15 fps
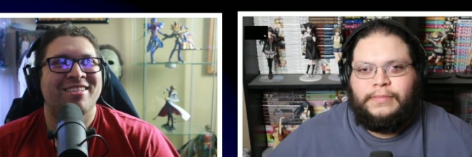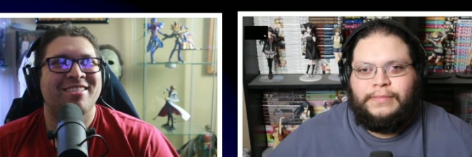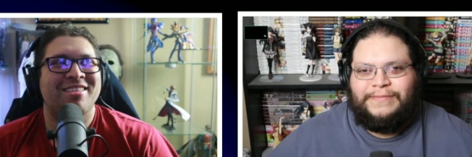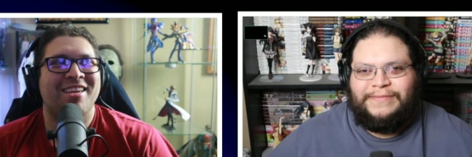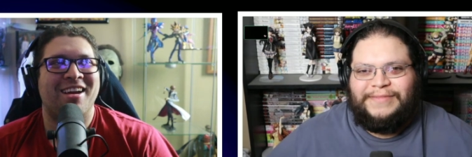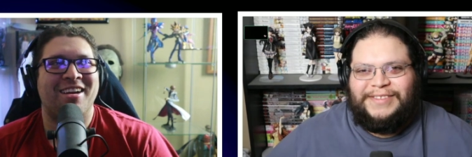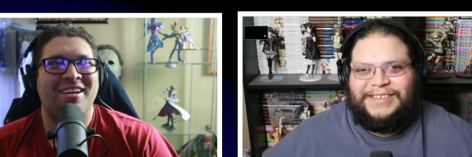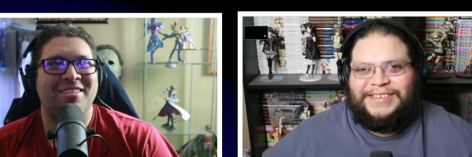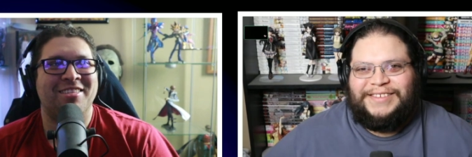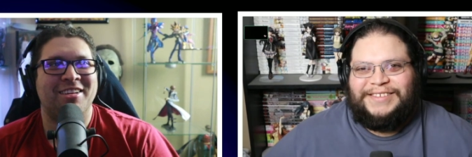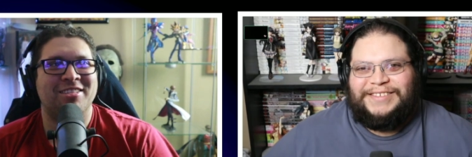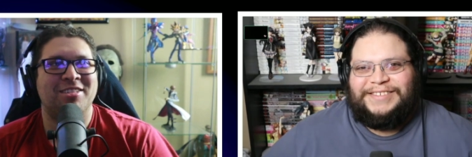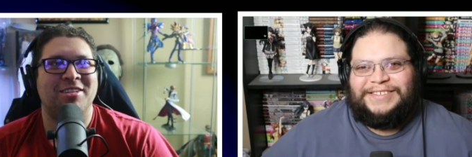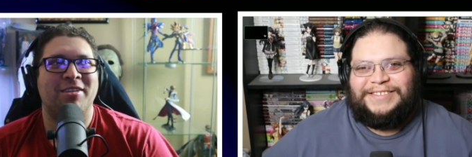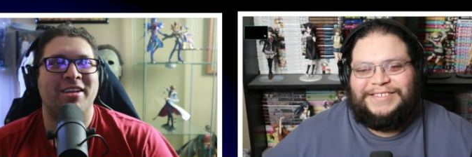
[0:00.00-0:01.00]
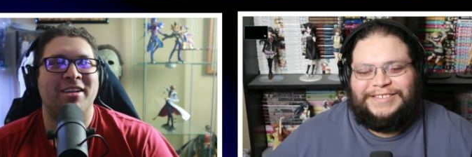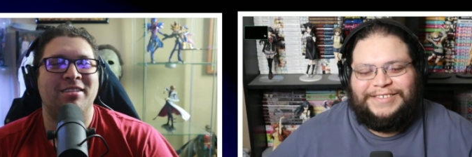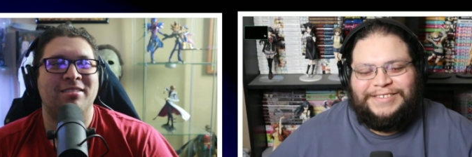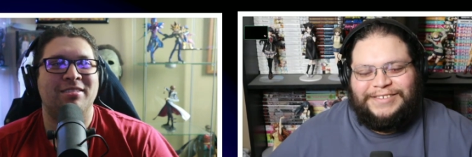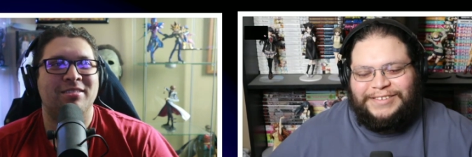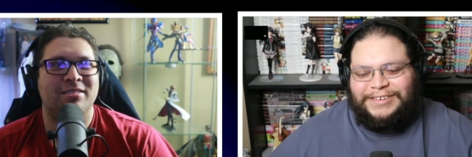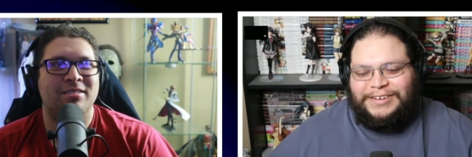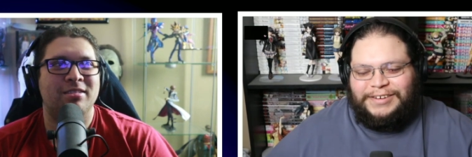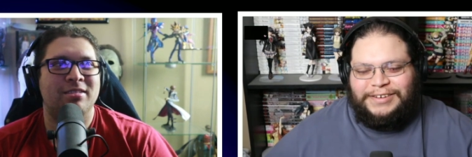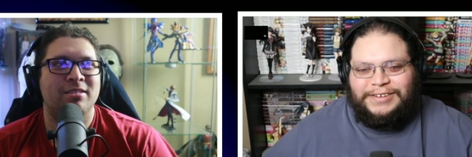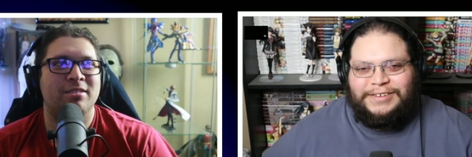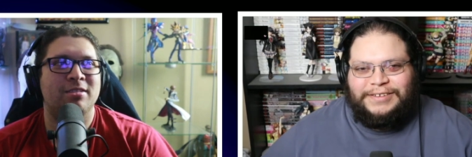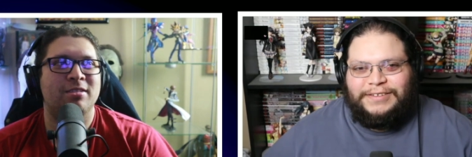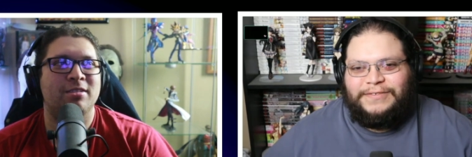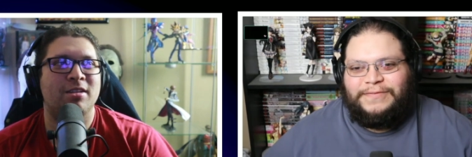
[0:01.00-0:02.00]
Speaker 1: I think it's a great
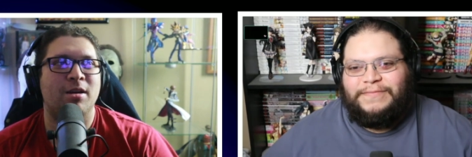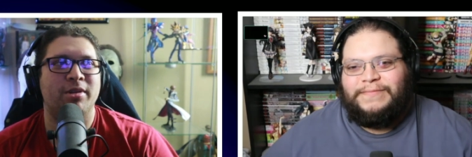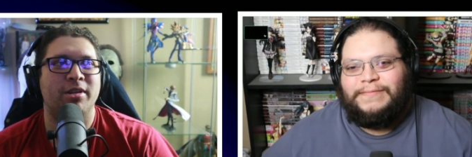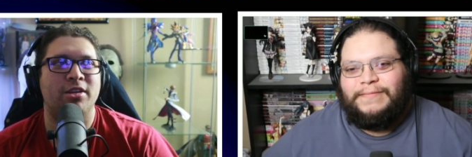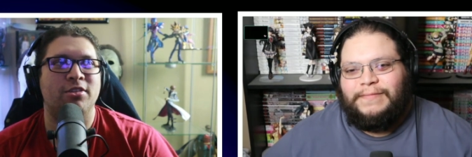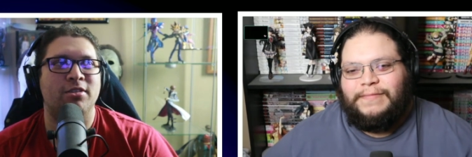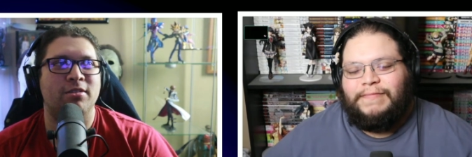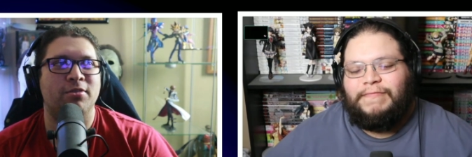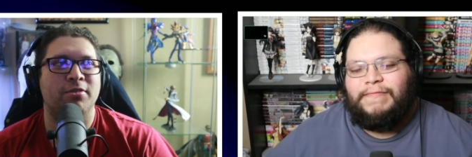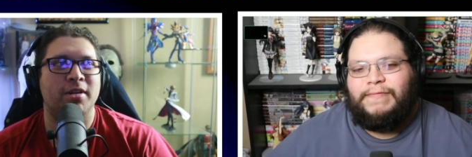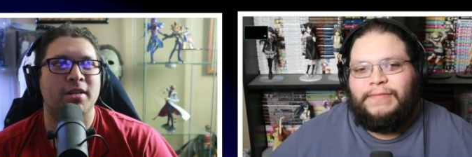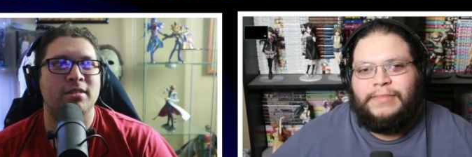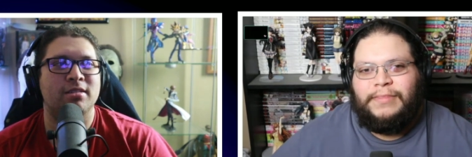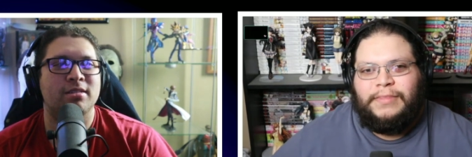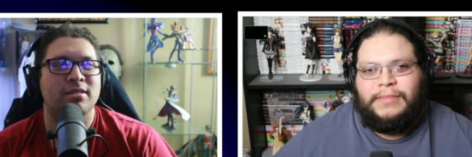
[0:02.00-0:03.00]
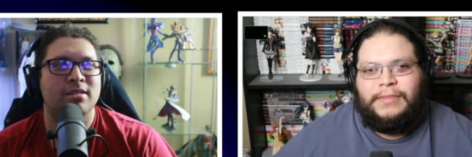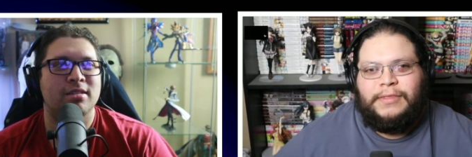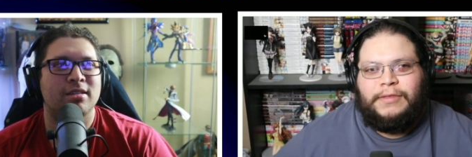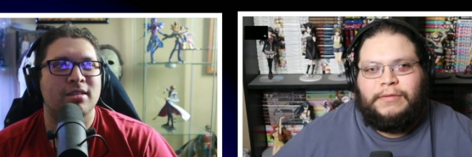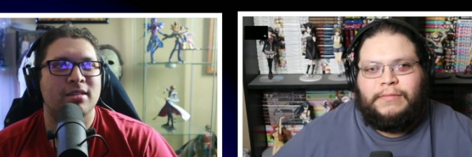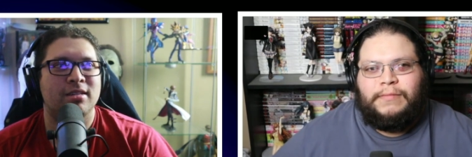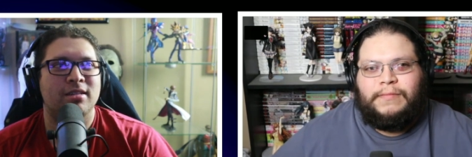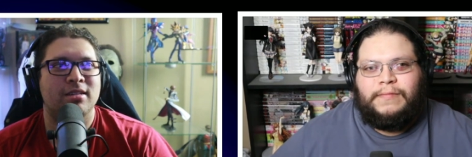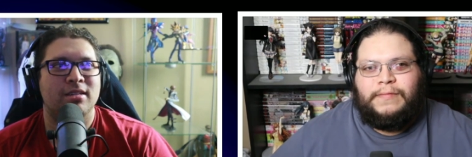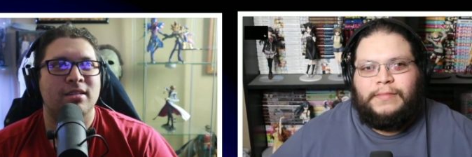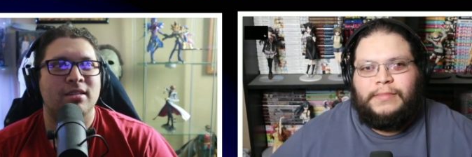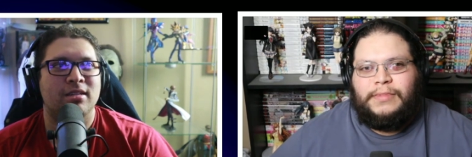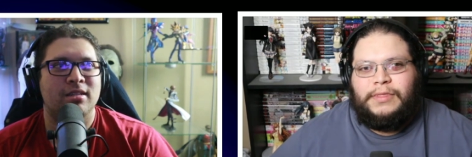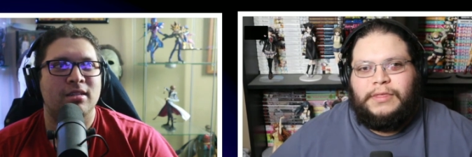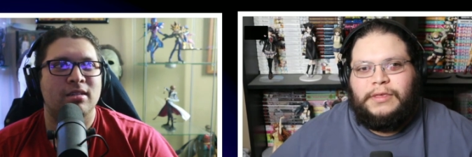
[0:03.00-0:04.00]
combination of friends.
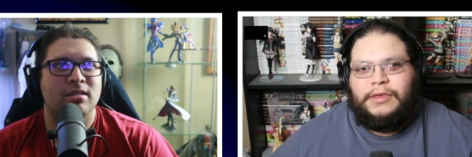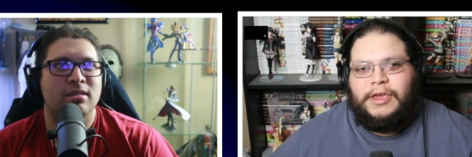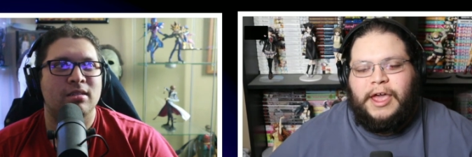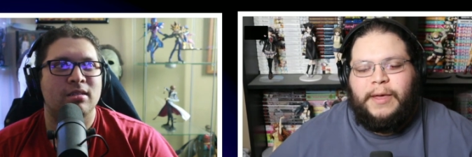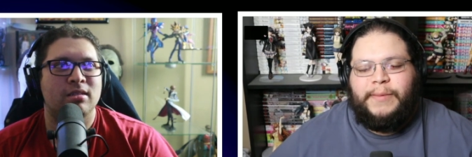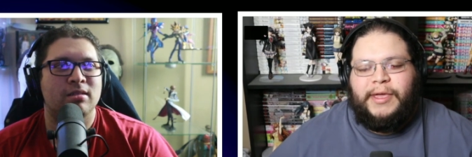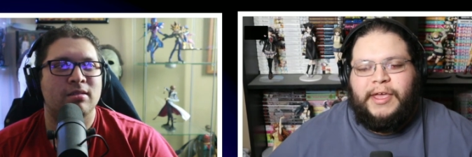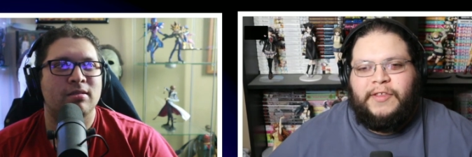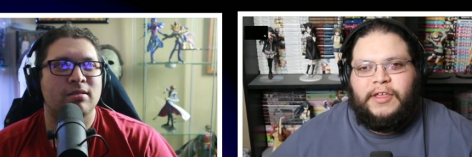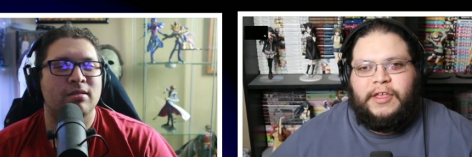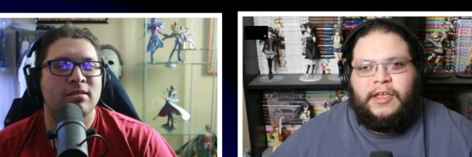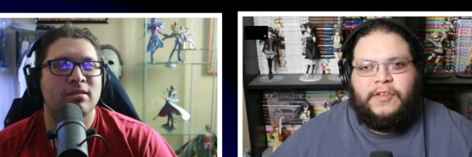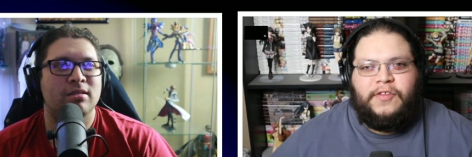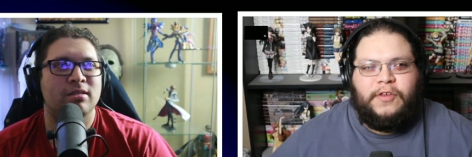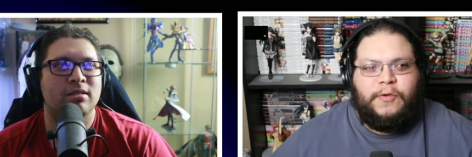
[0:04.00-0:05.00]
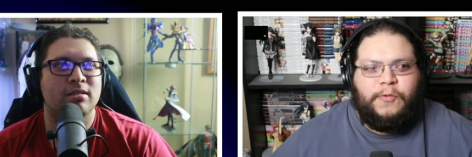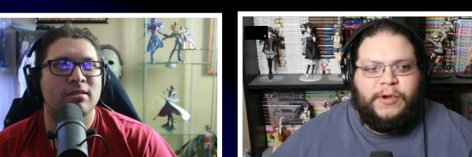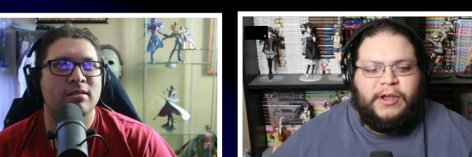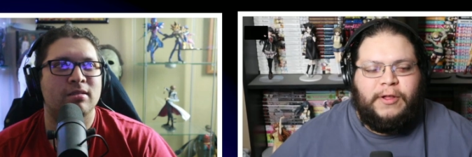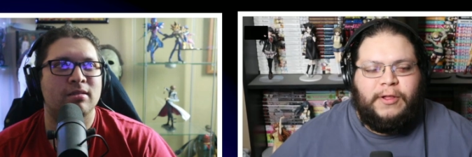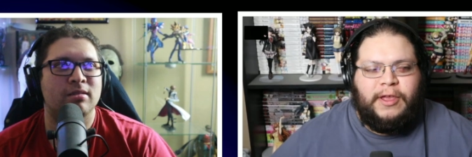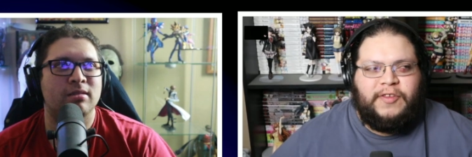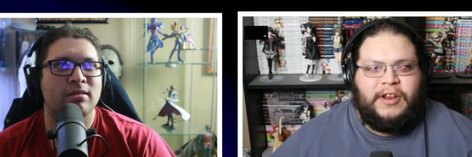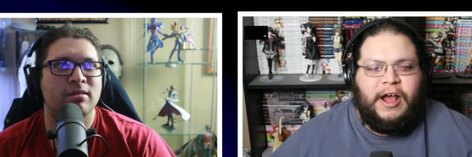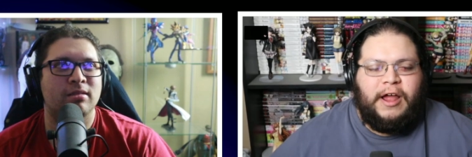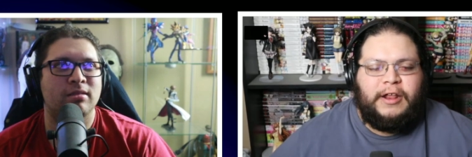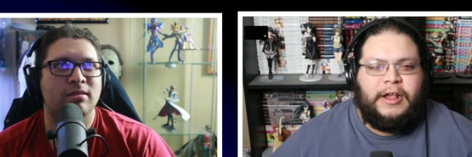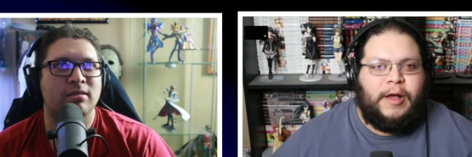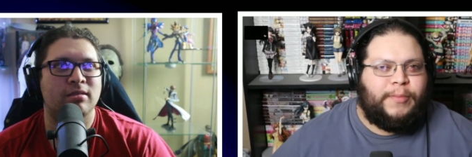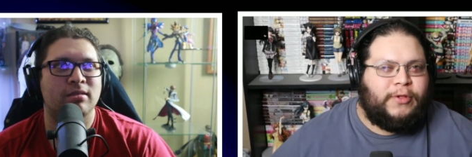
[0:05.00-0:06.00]
Speaker 2: Yeah, I mean it's a, it's a real it's an odd
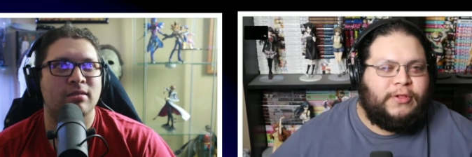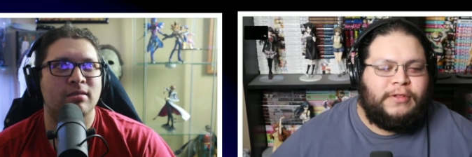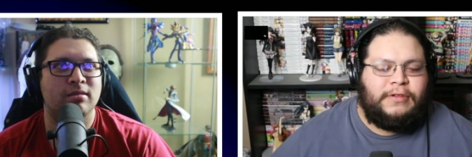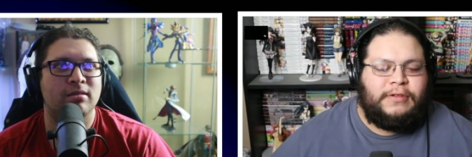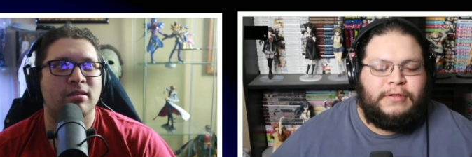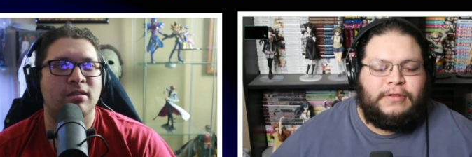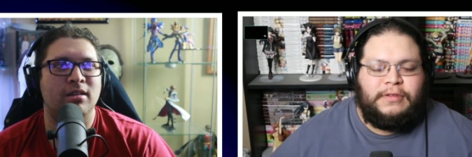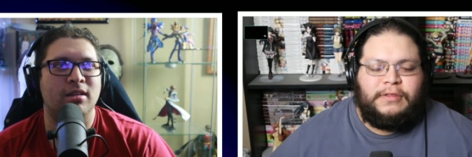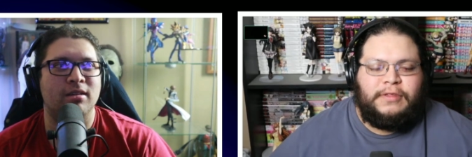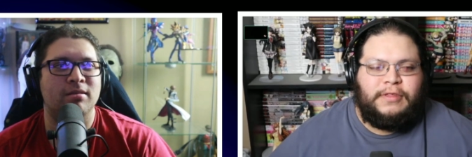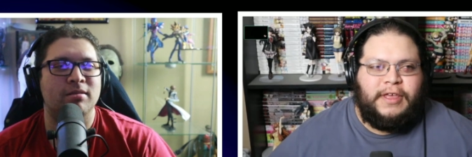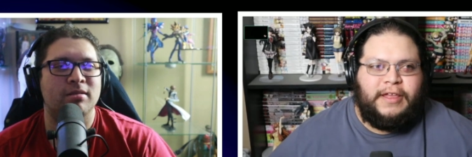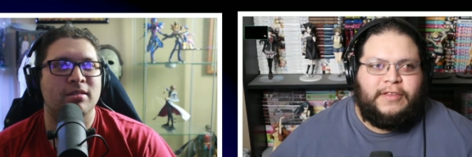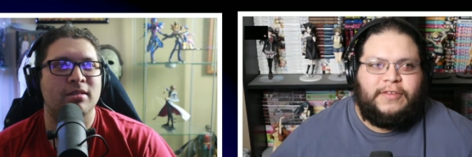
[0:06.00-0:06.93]
couple. That's